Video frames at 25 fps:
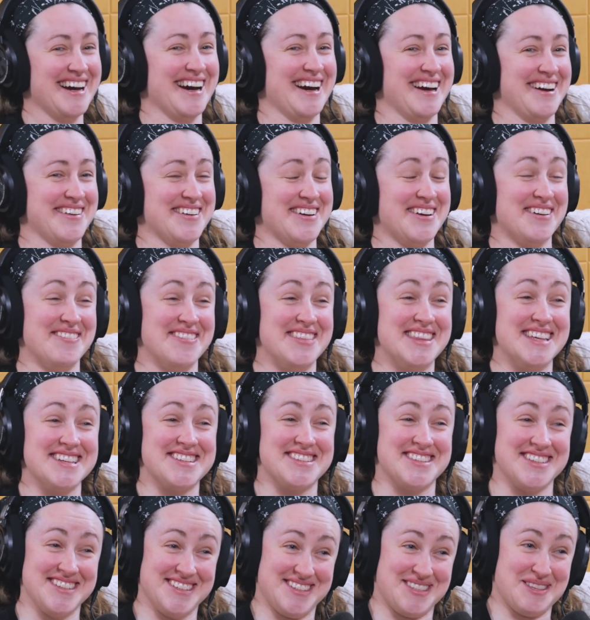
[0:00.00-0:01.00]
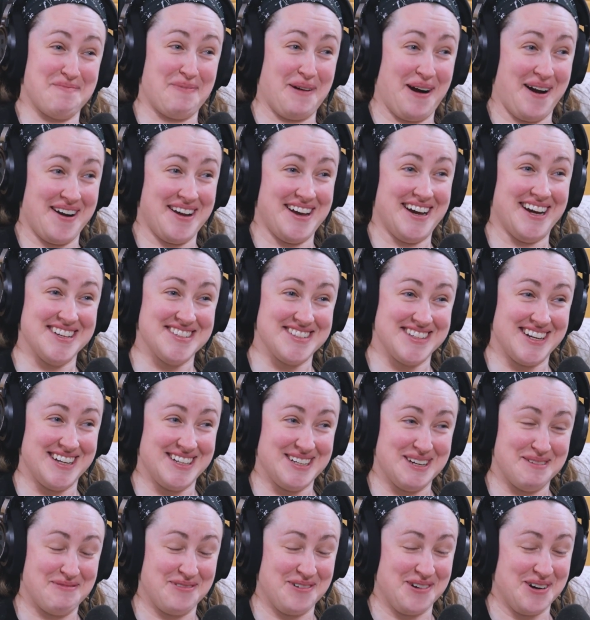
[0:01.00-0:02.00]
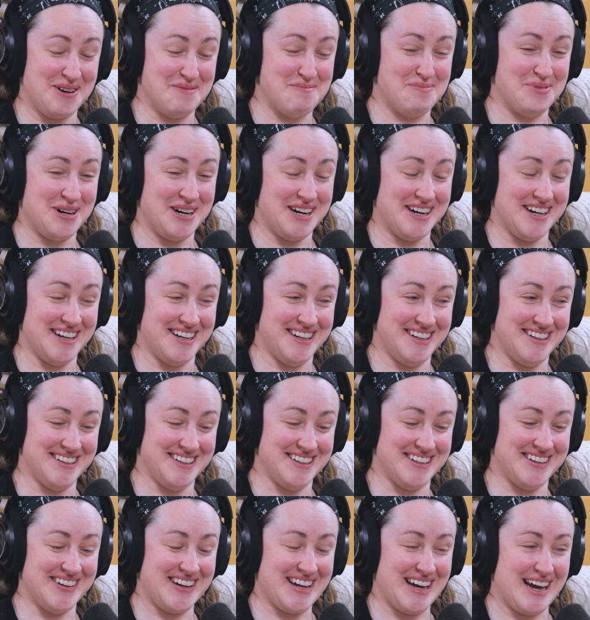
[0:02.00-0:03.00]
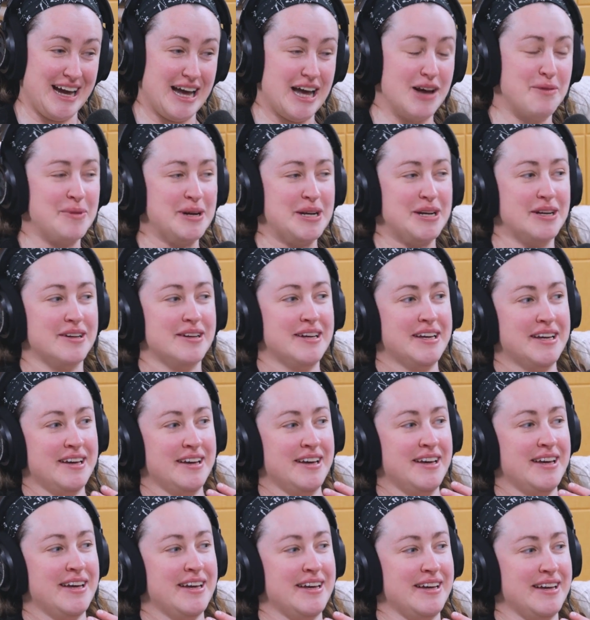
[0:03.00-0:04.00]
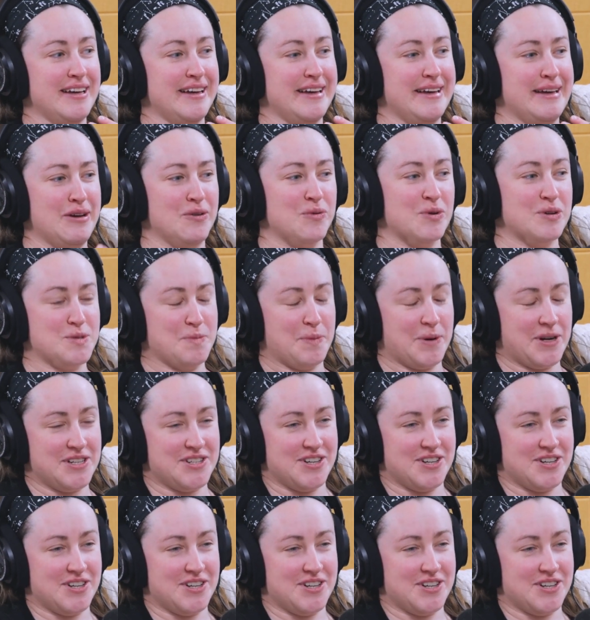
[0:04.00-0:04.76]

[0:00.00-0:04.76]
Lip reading: I don't know if this is the party I signed up for, but okay. I mean, it was pretty